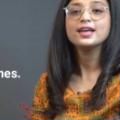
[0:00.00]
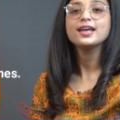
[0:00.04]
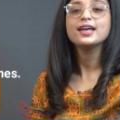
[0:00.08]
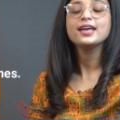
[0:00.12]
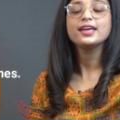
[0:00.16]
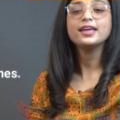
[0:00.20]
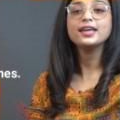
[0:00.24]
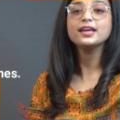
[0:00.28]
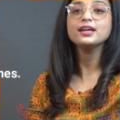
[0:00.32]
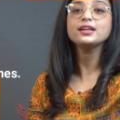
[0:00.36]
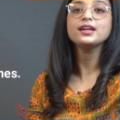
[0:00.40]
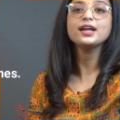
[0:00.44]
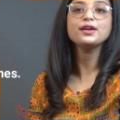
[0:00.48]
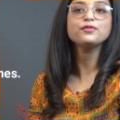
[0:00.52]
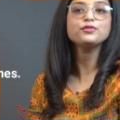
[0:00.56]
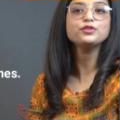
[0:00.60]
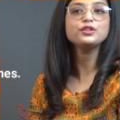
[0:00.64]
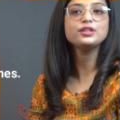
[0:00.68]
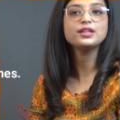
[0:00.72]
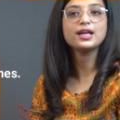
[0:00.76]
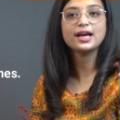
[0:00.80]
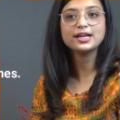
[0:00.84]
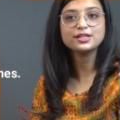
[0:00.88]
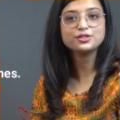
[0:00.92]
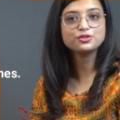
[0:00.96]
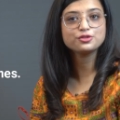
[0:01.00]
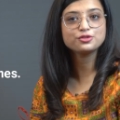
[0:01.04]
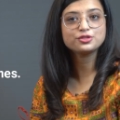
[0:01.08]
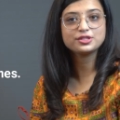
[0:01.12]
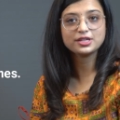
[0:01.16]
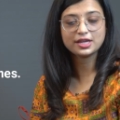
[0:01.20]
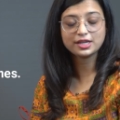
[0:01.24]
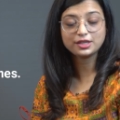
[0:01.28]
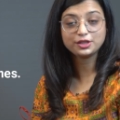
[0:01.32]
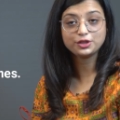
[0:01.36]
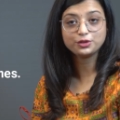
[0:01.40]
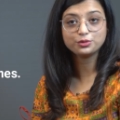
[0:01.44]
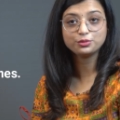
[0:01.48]
Here I would like to
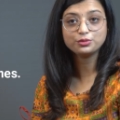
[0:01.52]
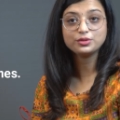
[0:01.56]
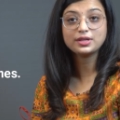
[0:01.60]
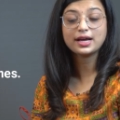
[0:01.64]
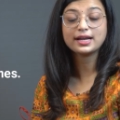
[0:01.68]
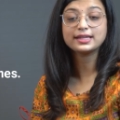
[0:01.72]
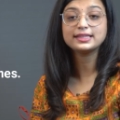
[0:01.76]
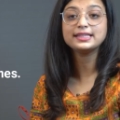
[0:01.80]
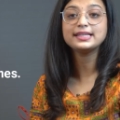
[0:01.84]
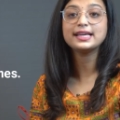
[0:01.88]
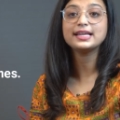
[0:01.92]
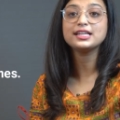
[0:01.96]
tell you that the